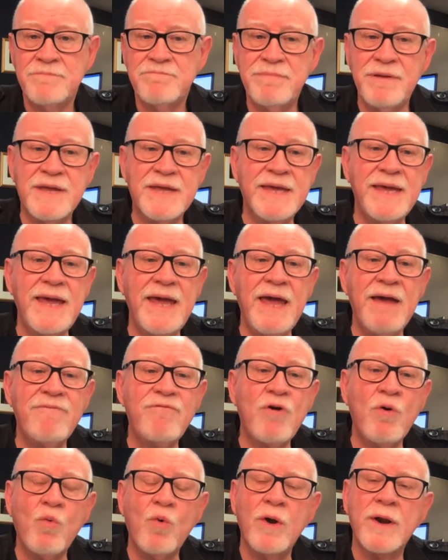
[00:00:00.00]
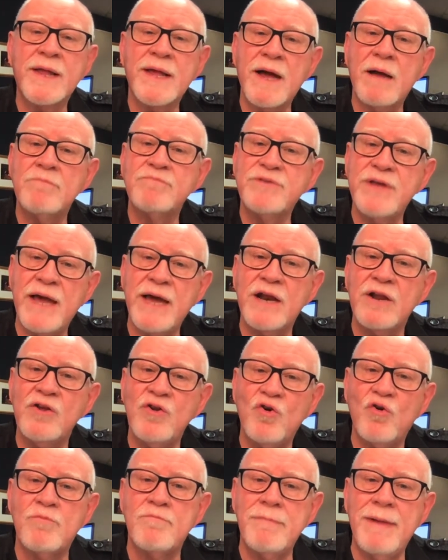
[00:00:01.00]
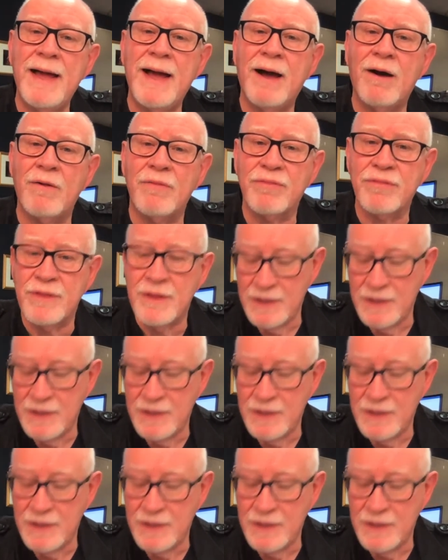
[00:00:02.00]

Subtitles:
Be careful what comes out of your mouth,